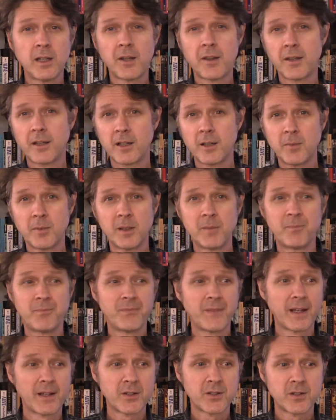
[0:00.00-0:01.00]
I think I may
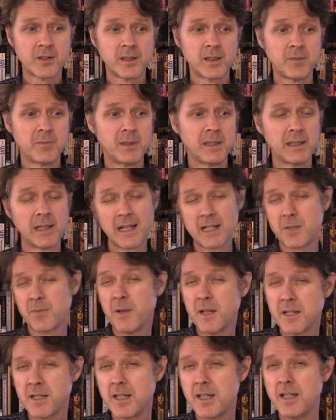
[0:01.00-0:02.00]
actually be less
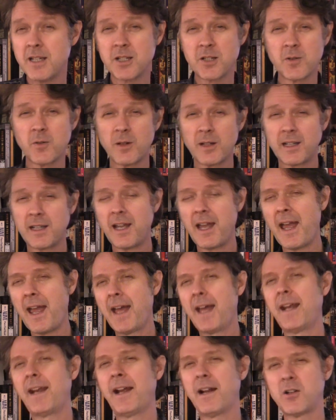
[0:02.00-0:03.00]
busy so I
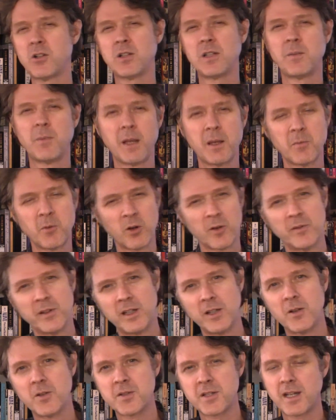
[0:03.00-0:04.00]
can actually make more
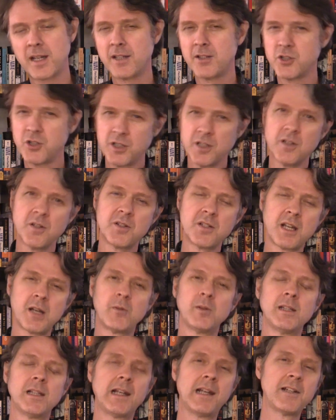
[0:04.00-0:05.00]
videos. And cheers. I
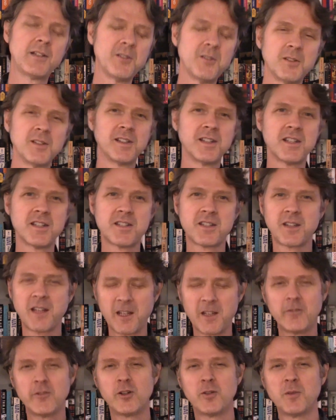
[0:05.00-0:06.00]
really like doing this.
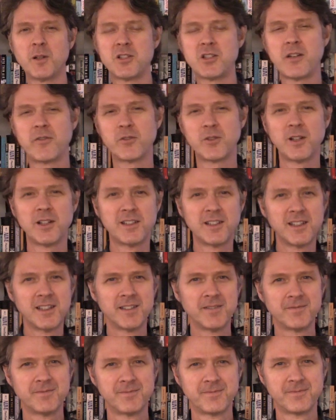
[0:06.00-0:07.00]
Thank you very much. Have a great day.